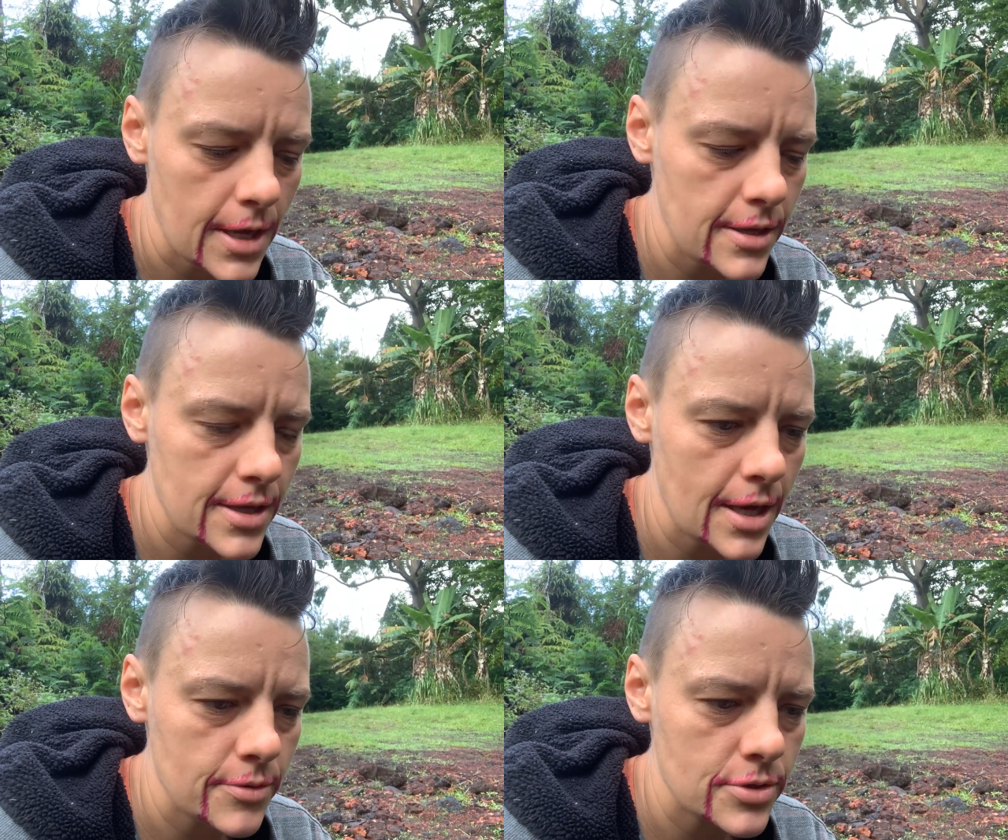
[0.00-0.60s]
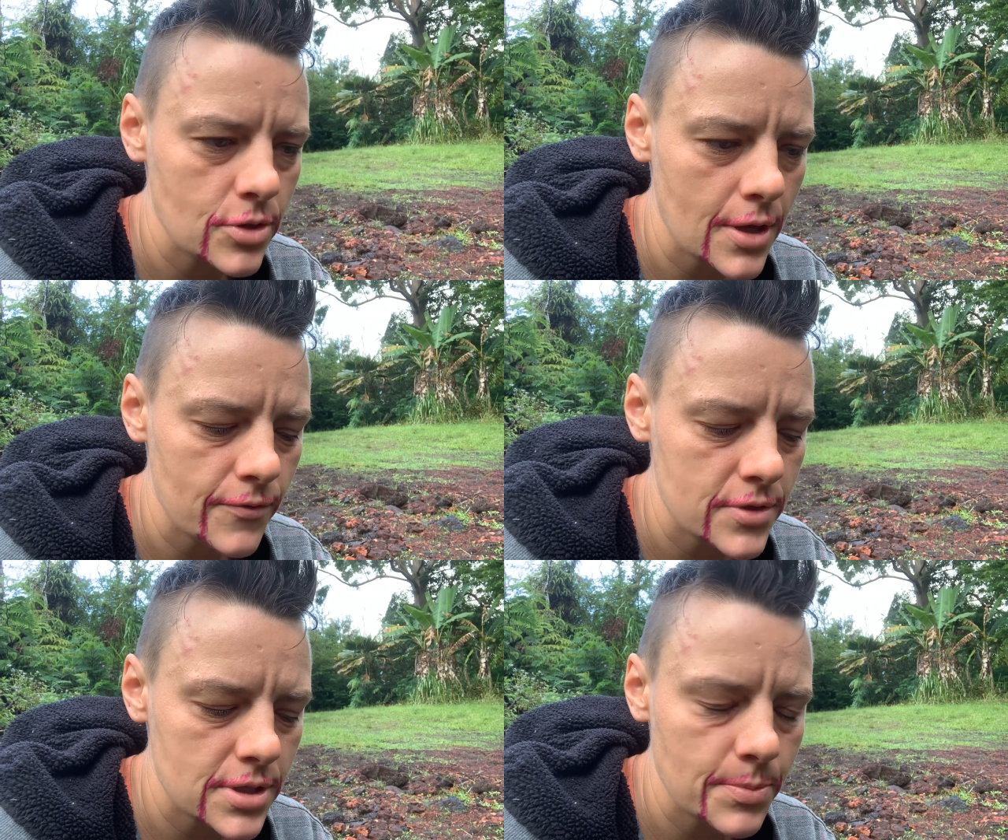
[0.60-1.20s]
think I was looking
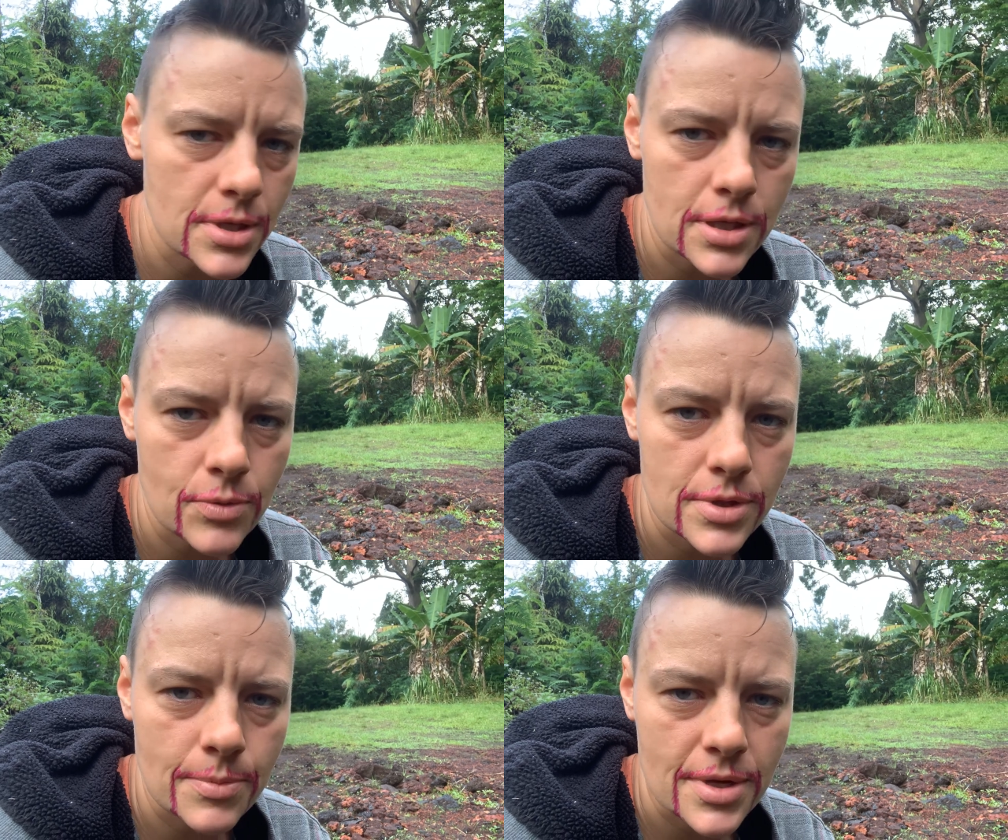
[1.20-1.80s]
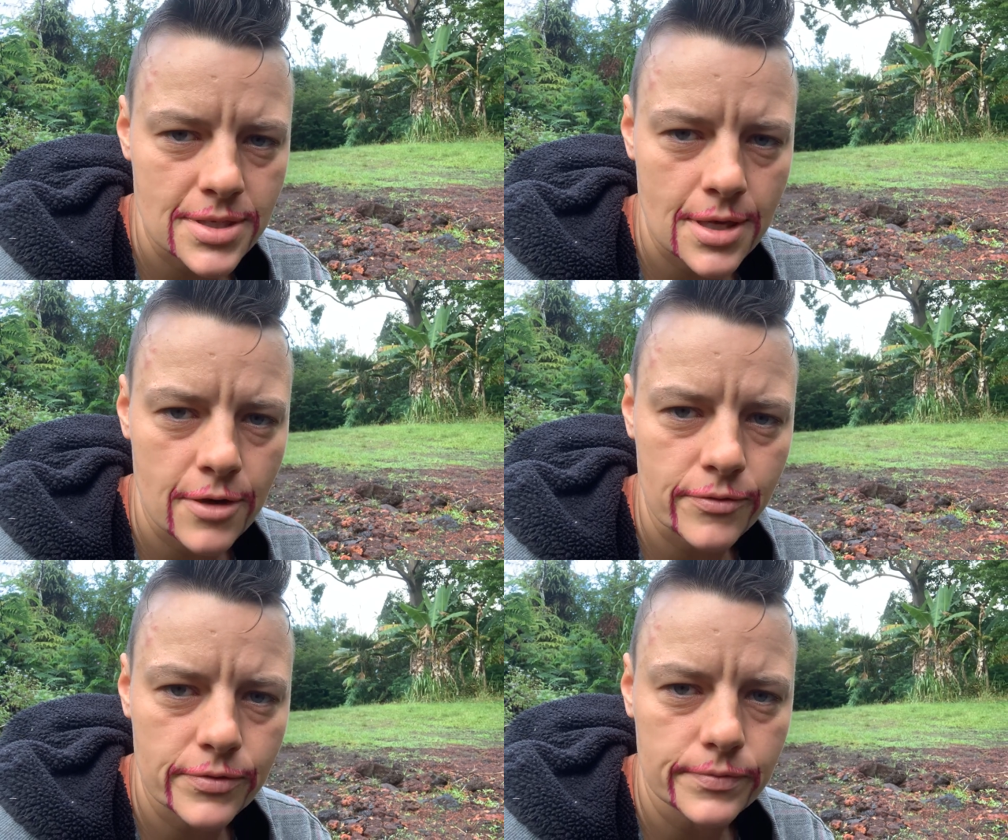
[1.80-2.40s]
for stability within
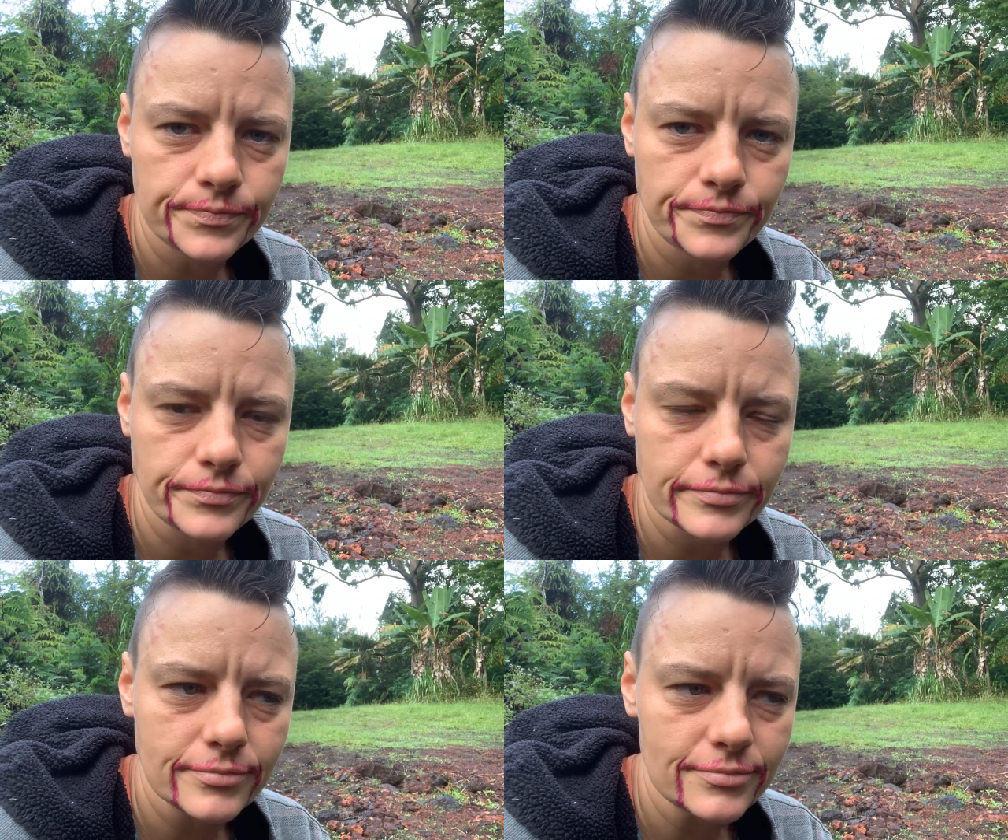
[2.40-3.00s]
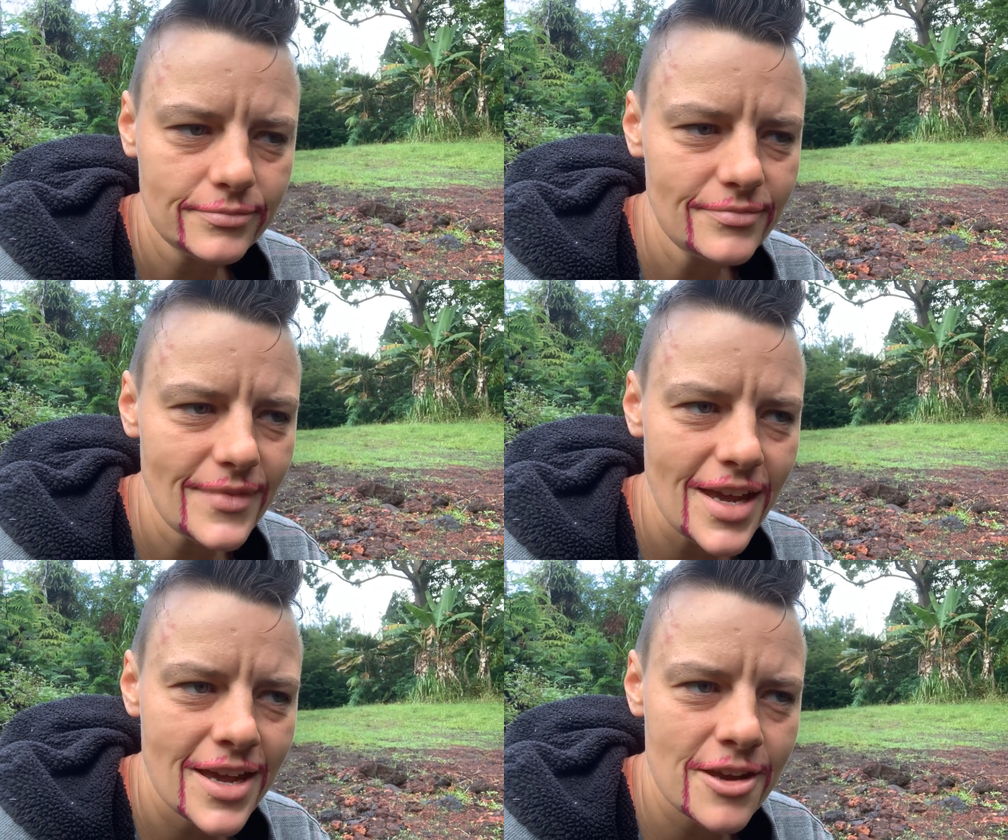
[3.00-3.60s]
myself,
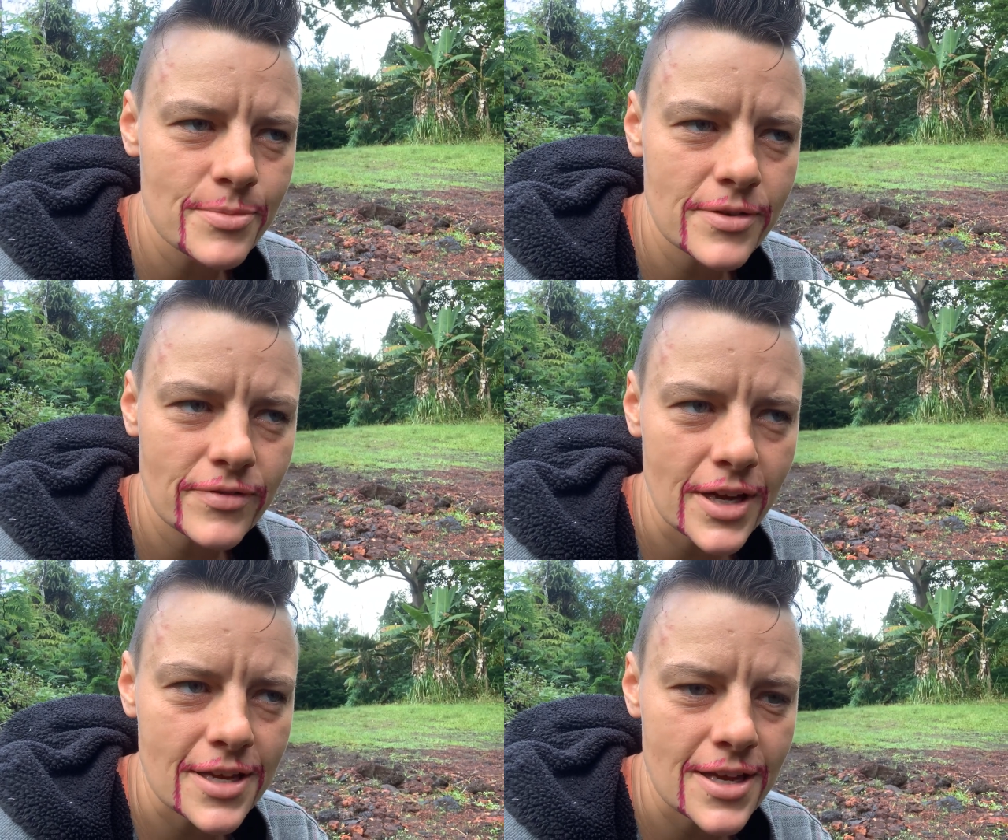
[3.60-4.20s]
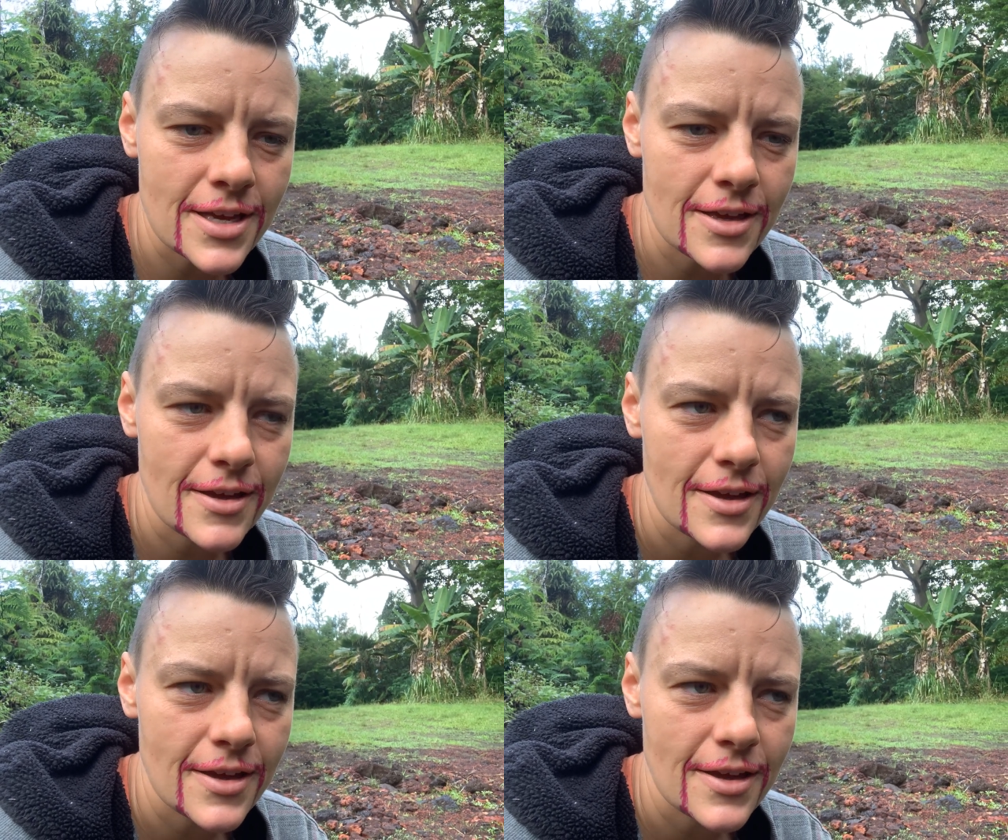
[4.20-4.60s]
and I've been finding it.